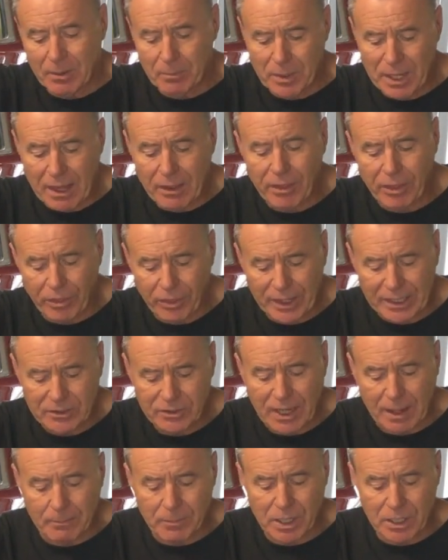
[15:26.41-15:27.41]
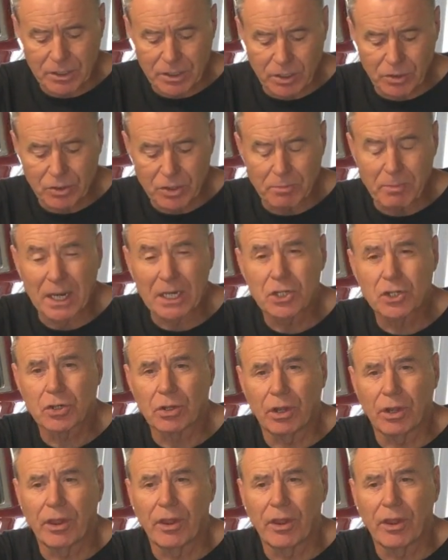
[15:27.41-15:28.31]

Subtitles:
be other things that I'm going to do to make sure